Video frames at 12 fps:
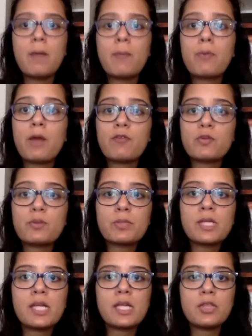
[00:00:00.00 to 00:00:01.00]
preferably
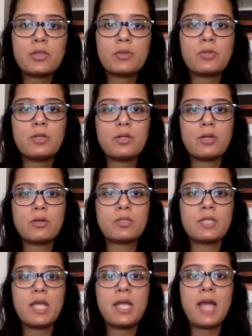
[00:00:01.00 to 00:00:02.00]
in through the nose
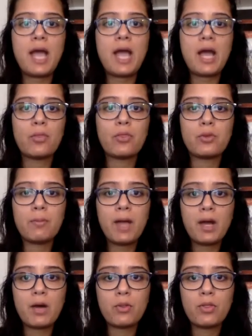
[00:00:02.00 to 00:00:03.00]
and out through the
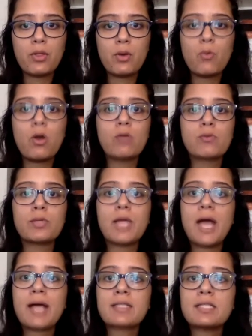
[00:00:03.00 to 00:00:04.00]
mouth, while
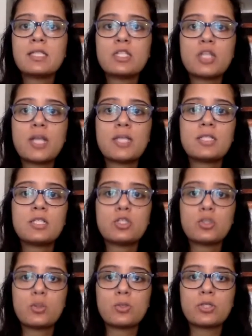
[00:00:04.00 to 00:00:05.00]
relaxing the chest and
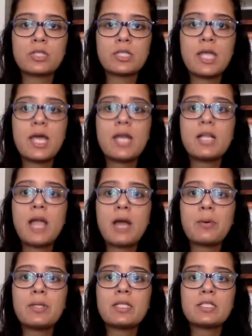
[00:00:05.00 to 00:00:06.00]
shoulders and
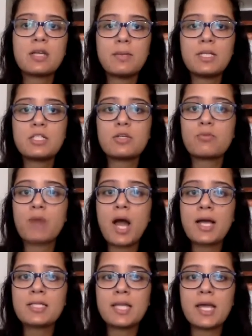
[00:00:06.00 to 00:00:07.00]
allowing the tummy to rise